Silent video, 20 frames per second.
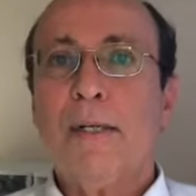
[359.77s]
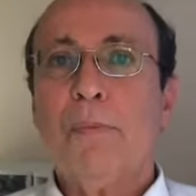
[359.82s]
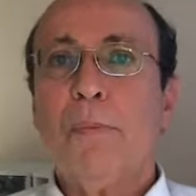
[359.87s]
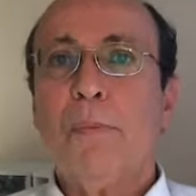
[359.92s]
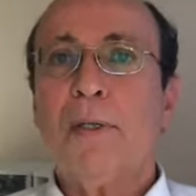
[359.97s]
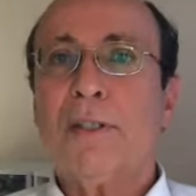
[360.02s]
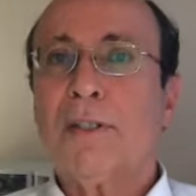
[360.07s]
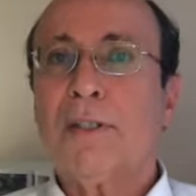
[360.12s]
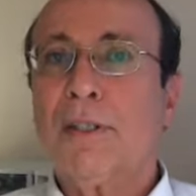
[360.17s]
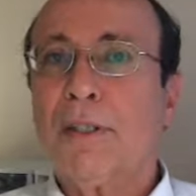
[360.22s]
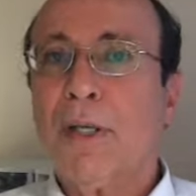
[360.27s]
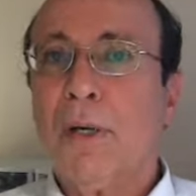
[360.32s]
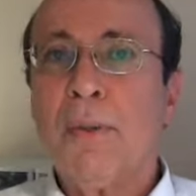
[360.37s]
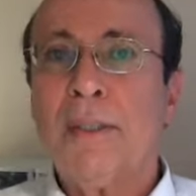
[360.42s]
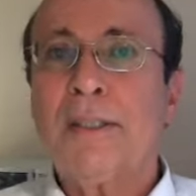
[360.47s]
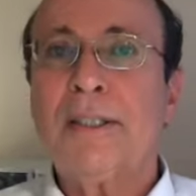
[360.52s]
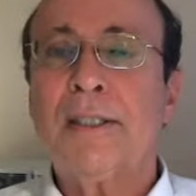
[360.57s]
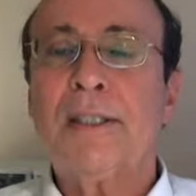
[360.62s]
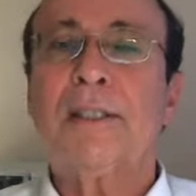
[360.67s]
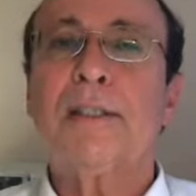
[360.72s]
Well, so
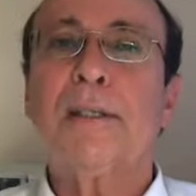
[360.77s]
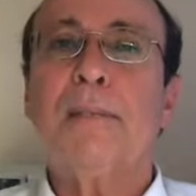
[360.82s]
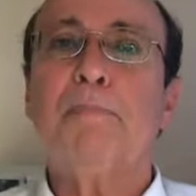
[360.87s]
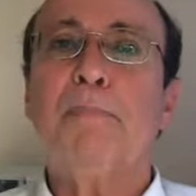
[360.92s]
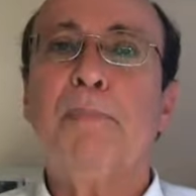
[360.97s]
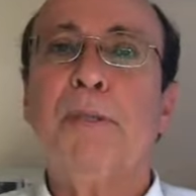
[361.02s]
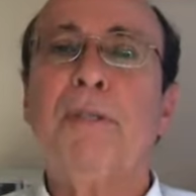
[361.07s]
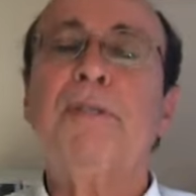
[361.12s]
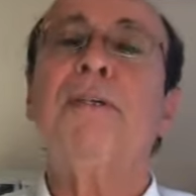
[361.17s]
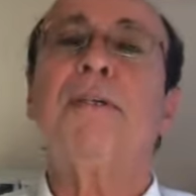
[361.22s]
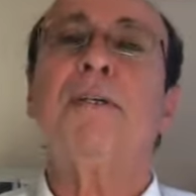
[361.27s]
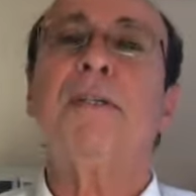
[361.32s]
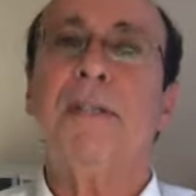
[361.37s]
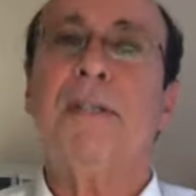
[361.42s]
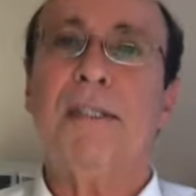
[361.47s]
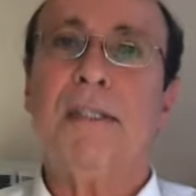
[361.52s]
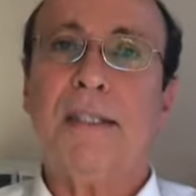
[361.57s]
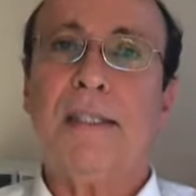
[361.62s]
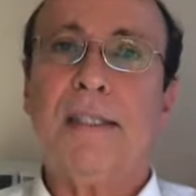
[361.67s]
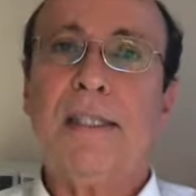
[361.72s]
is
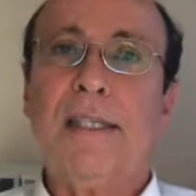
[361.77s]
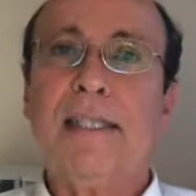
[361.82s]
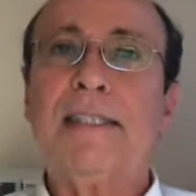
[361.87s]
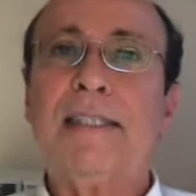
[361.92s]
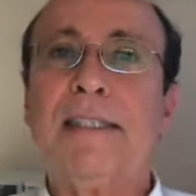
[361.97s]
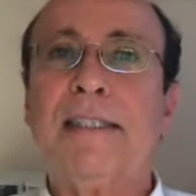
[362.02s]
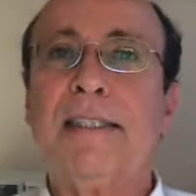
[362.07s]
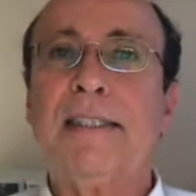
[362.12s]
Buddhahood. It's